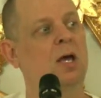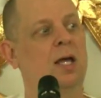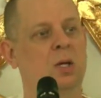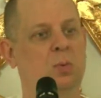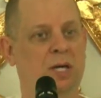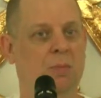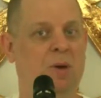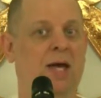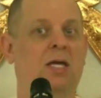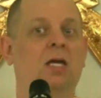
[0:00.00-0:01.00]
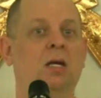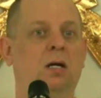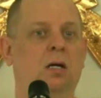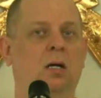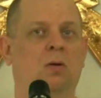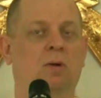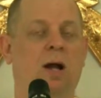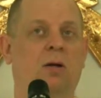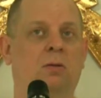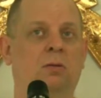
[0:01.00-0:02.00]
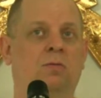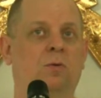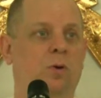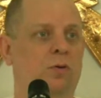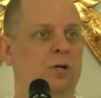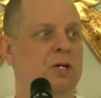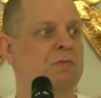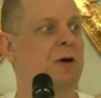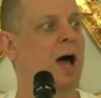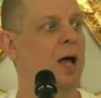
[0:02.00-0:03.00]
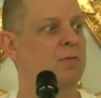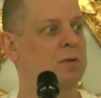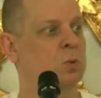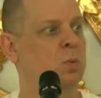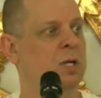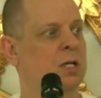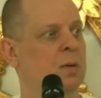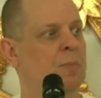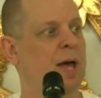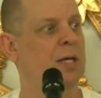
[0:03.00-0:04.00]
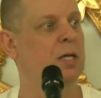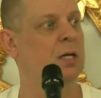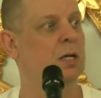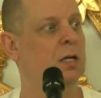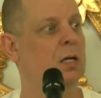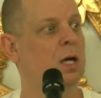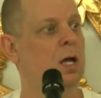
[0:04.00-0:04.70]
and then we get back here around 4:35 is when we end up back here.